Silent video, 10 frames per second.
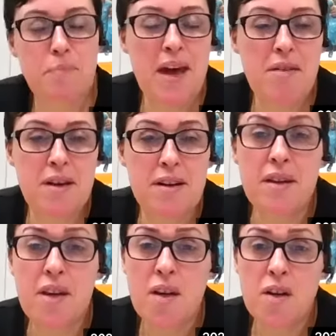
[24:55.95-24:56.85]

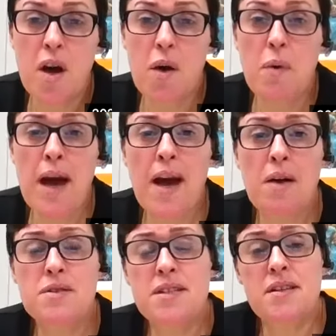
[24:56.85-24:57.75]
parent, go
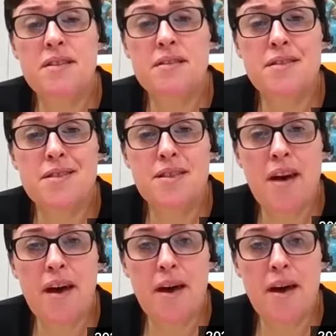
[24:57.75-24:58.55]
out and